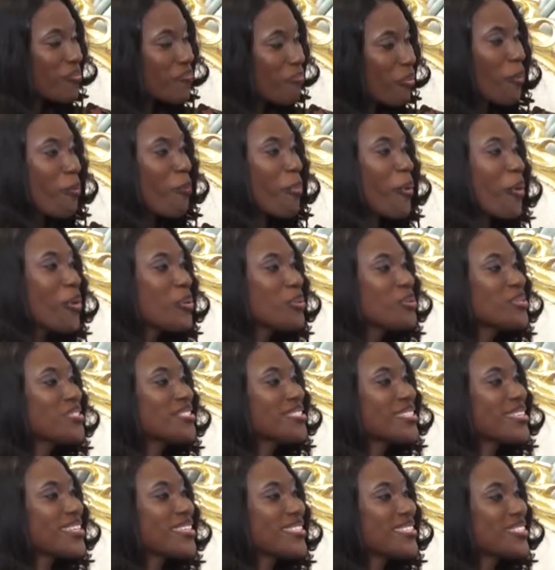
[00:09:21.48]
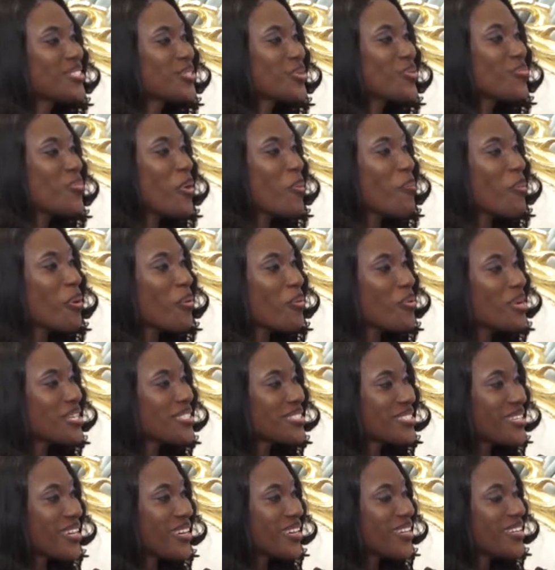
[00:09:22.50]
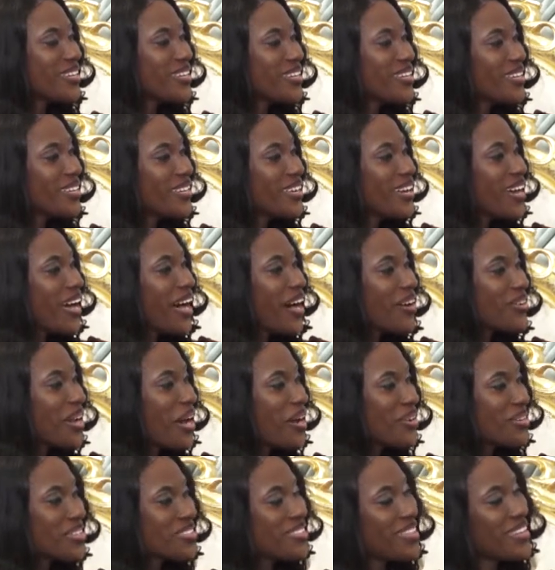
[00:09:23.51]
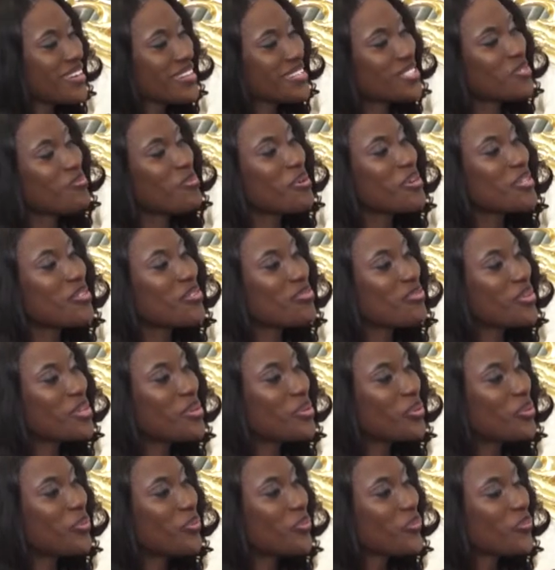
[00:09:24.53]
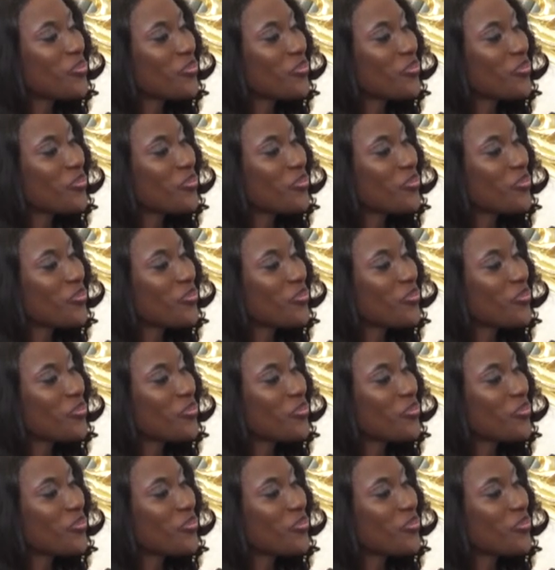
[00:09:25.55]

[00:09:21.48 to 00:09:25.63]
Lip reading: proposing to Mama Rita. How did that experience feel?